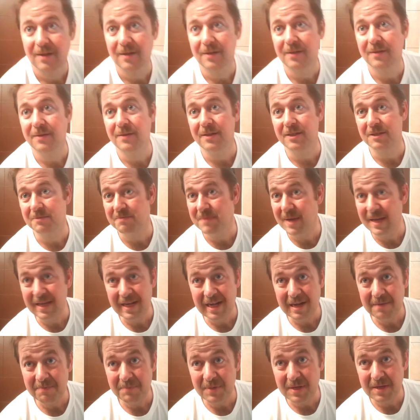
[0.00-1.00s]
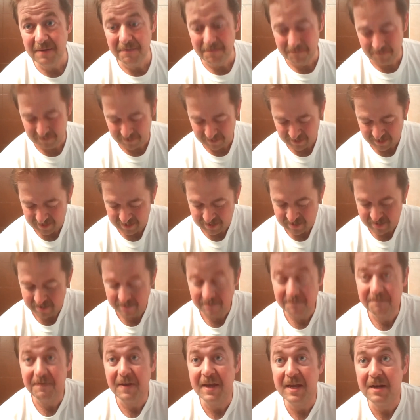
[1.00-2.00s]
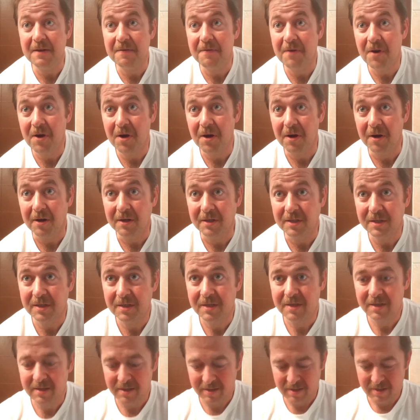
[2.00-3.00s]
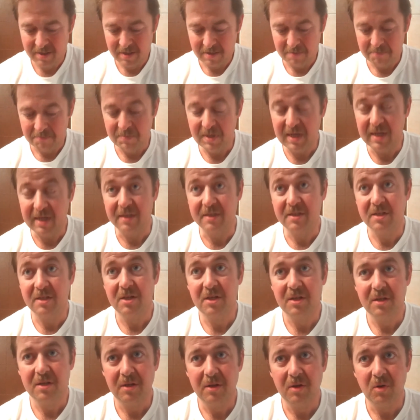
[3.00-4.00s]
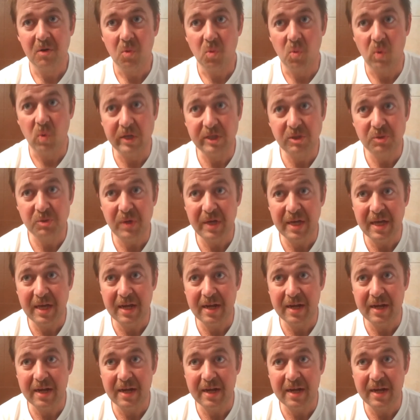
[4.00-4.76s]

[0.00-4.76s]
This may not be for the faint of heart, but once we get it